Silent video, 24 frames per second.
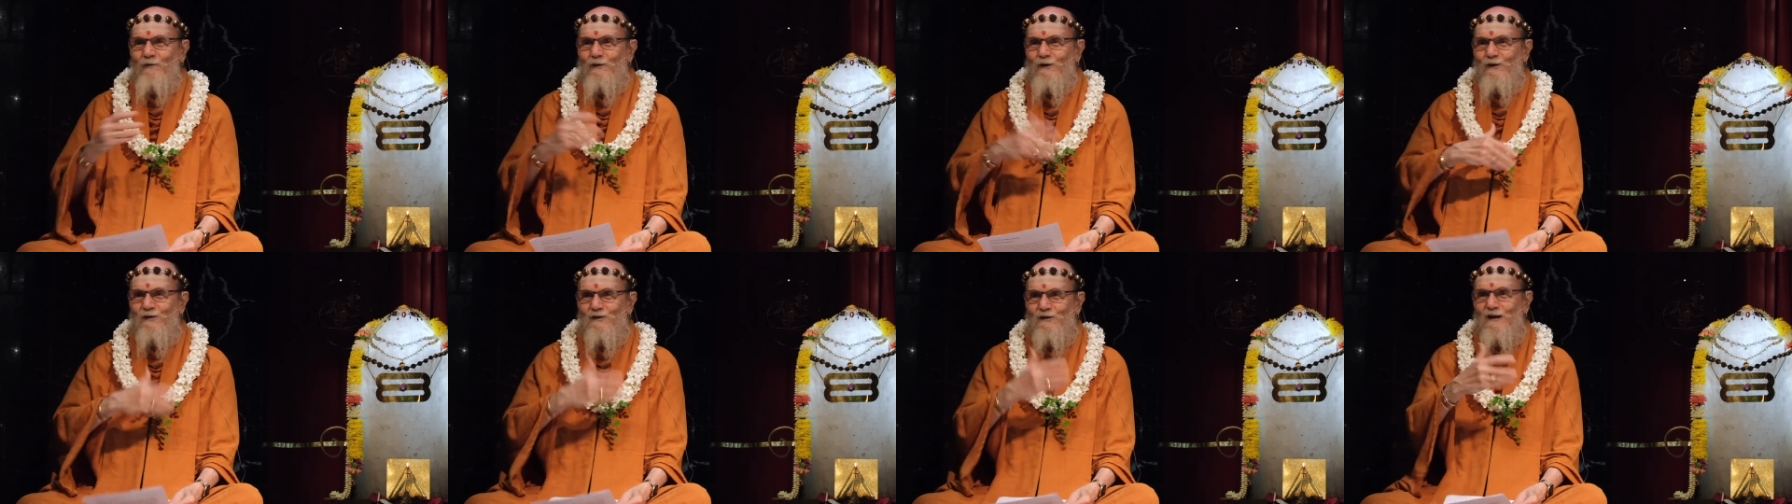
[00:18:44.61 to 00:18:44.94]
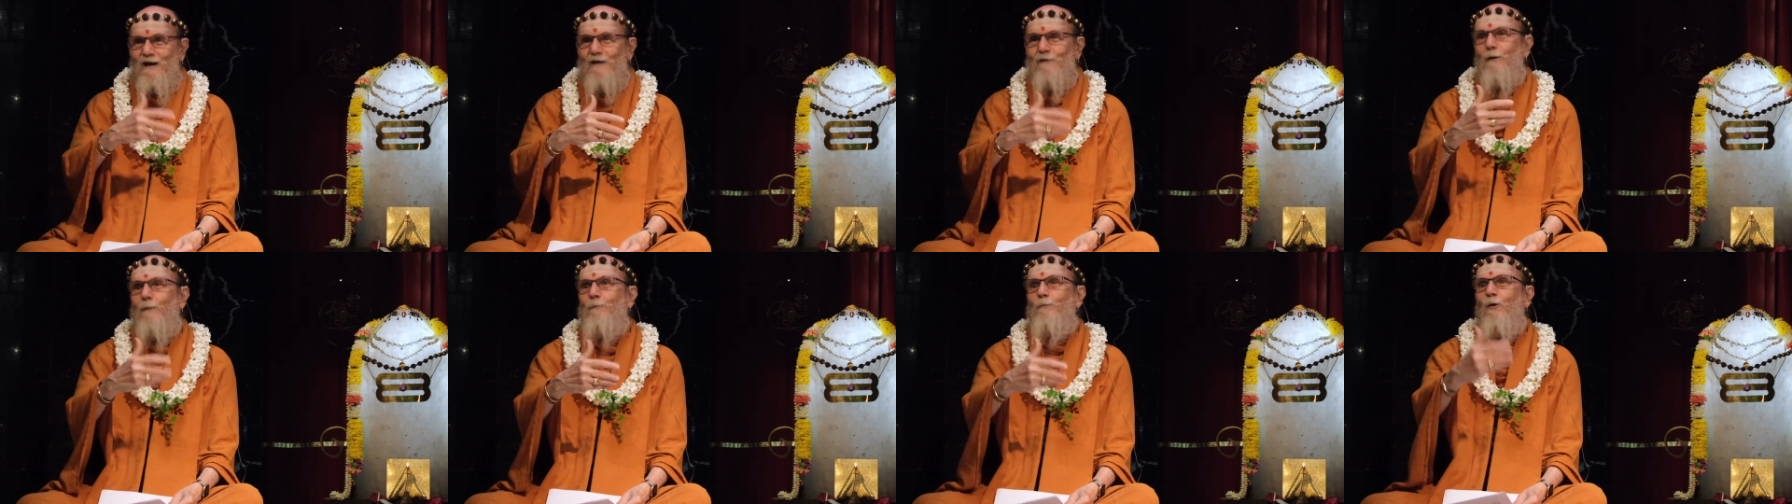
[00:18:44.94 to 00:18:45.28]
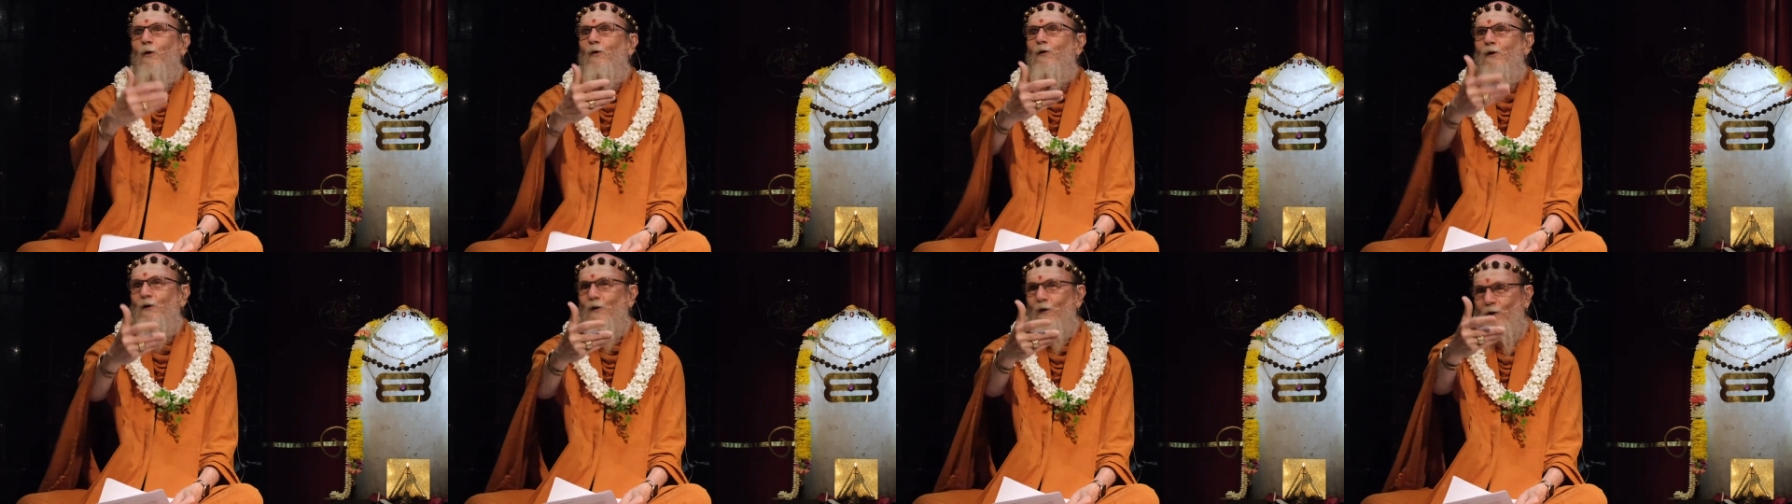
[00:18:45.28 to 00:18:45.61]
There's a different
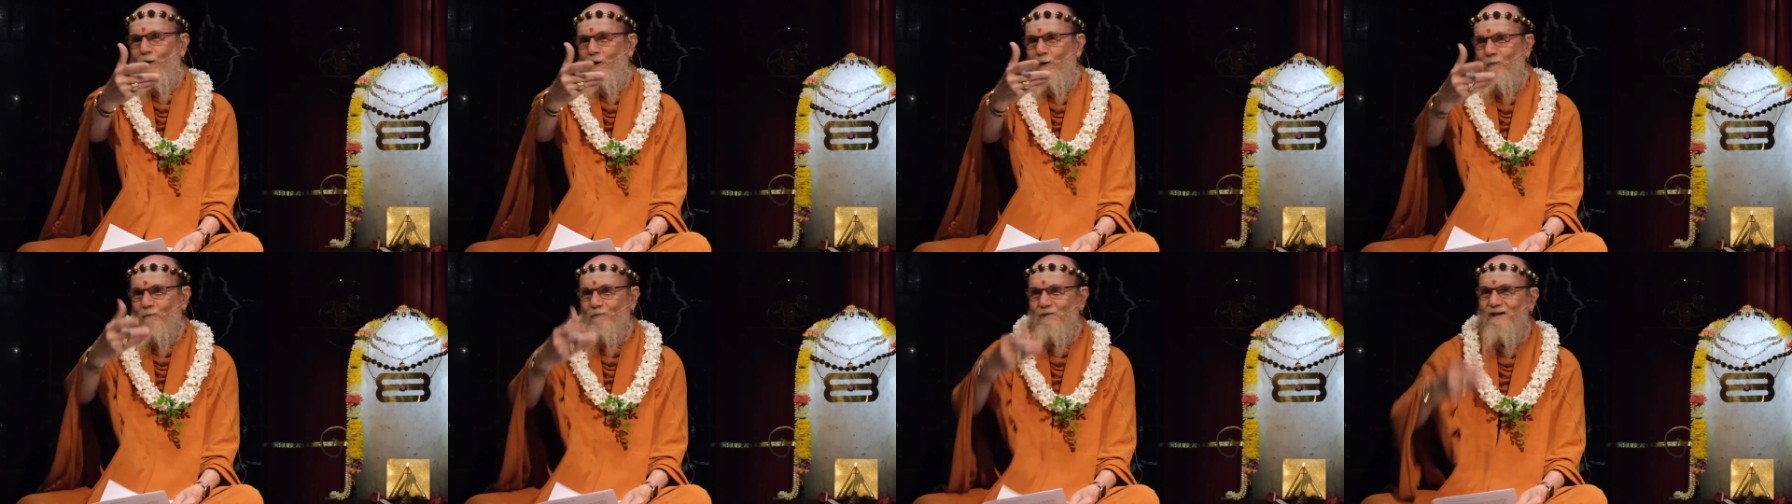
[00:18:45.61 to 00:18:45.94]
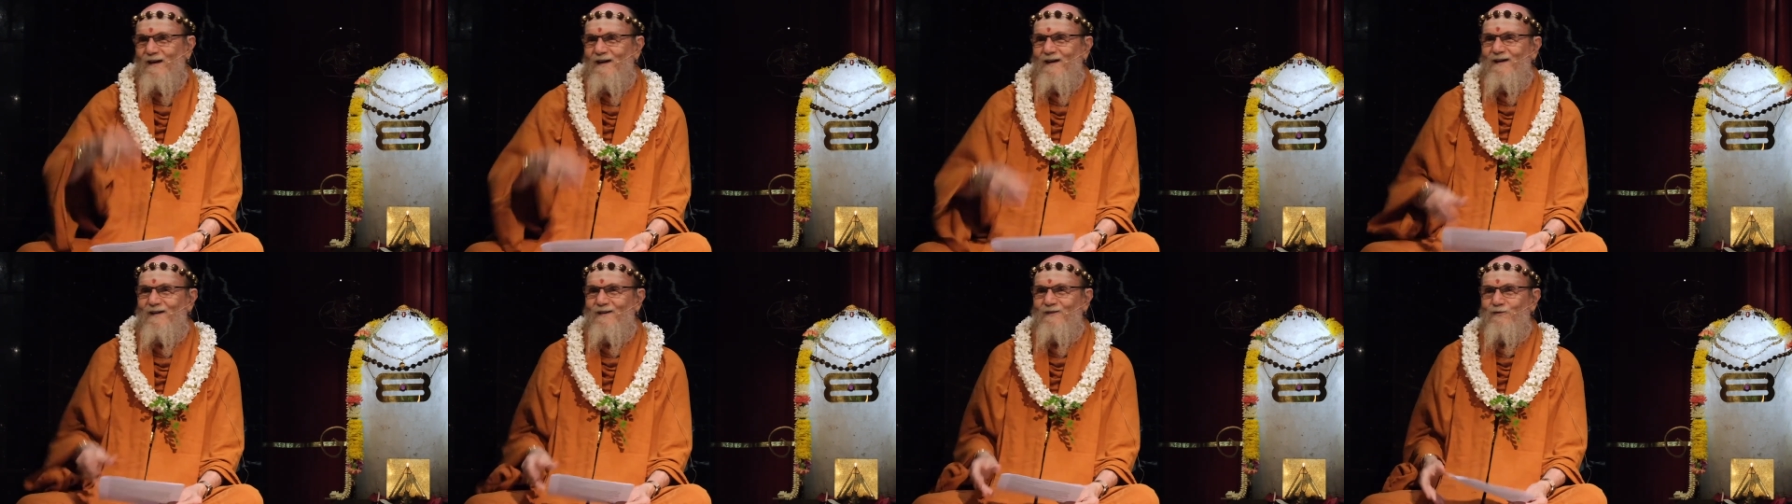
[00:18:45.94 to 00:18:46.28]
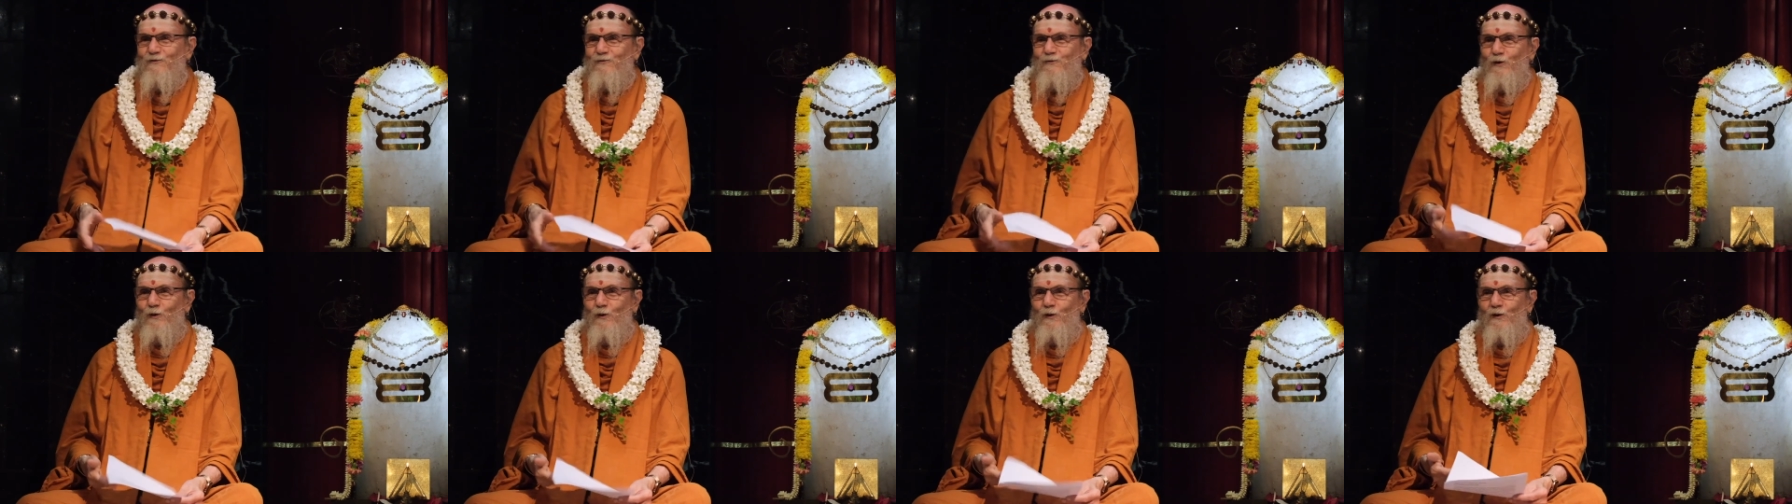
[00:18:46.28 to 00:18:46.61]
protocol
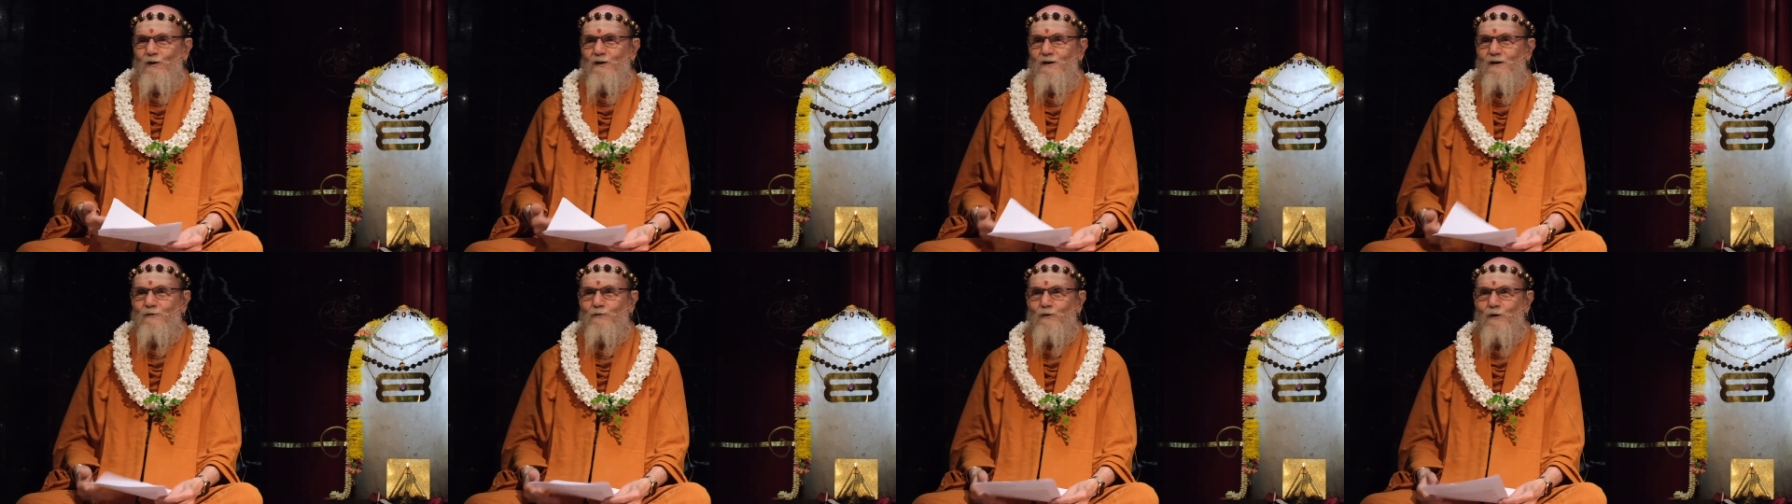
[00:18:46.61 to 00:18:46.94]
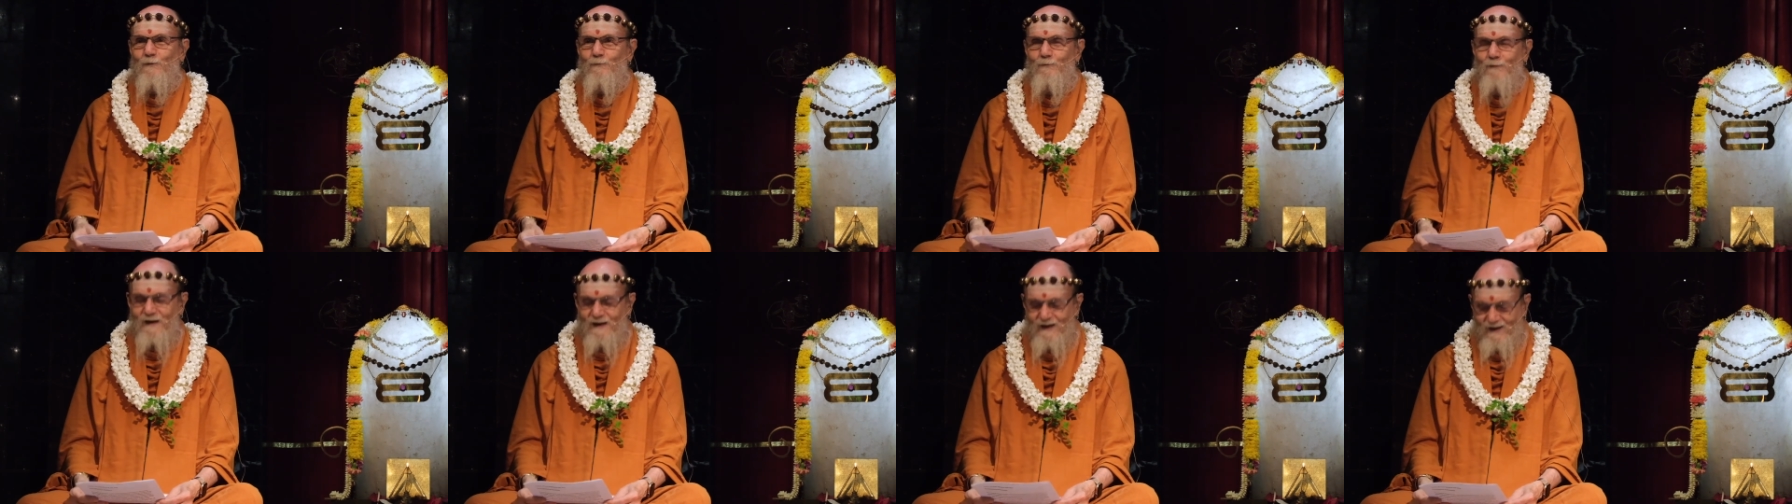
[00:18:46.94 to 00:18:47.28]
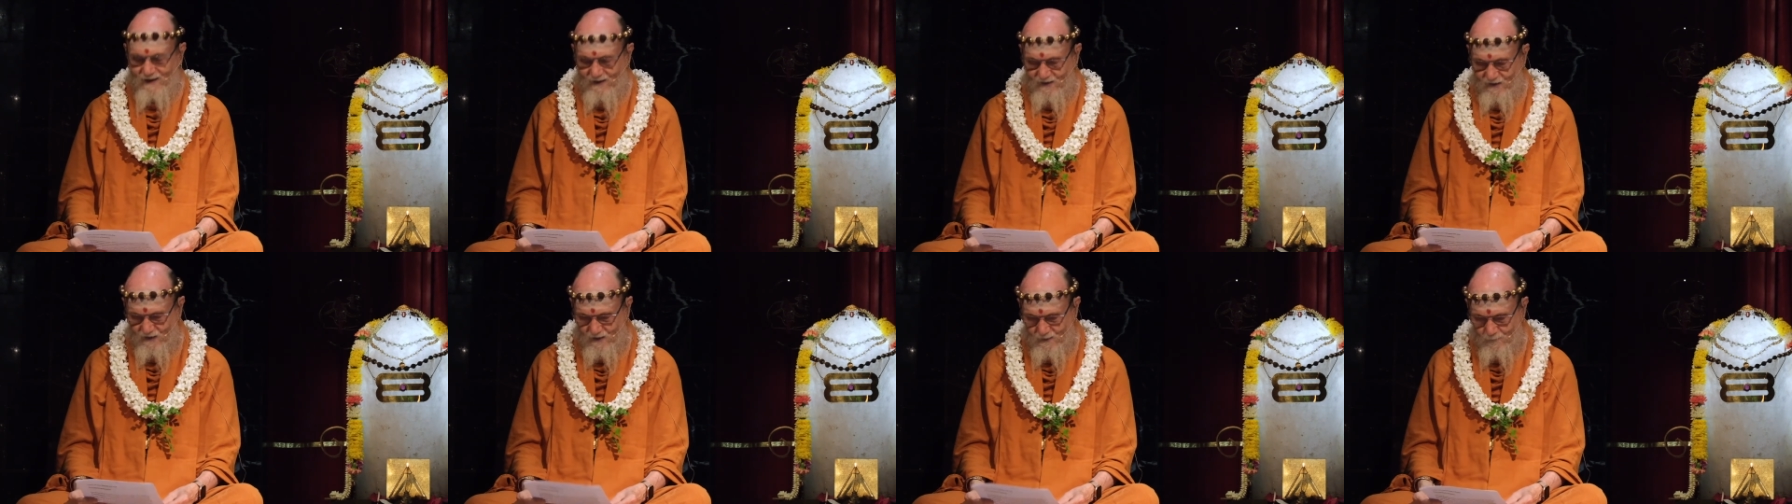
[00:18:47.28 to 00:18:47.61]
for different
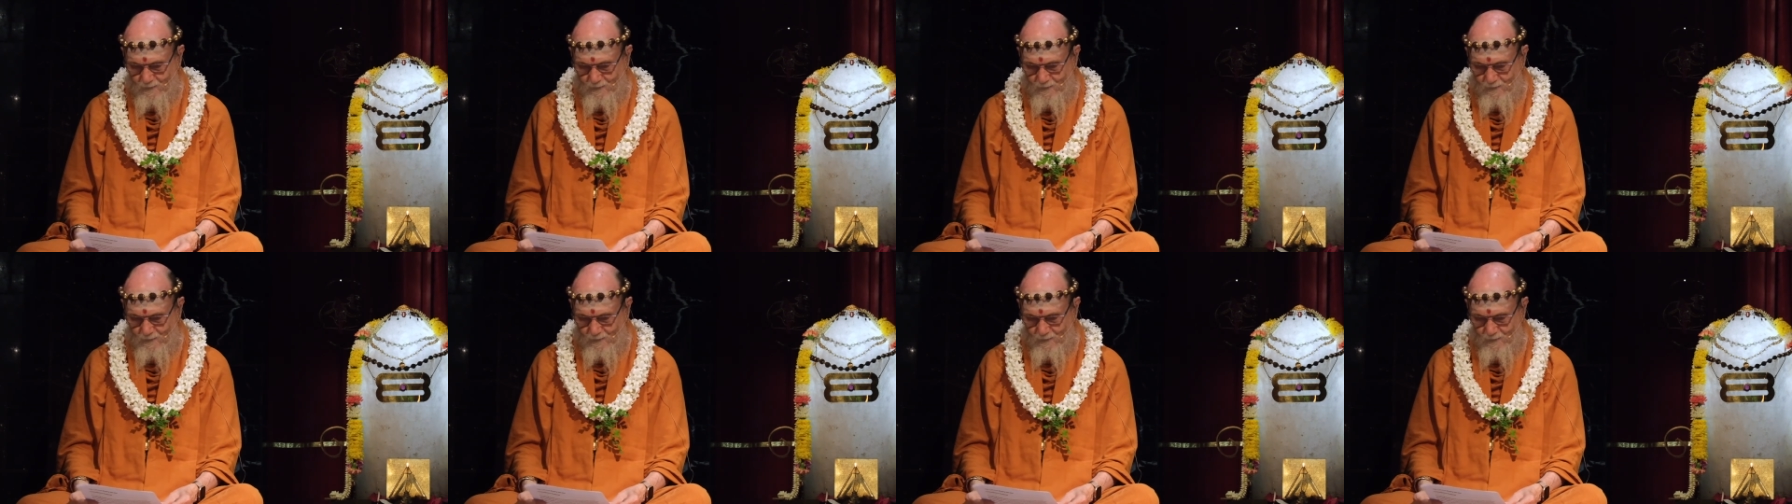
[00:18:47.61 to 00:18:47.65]
beings,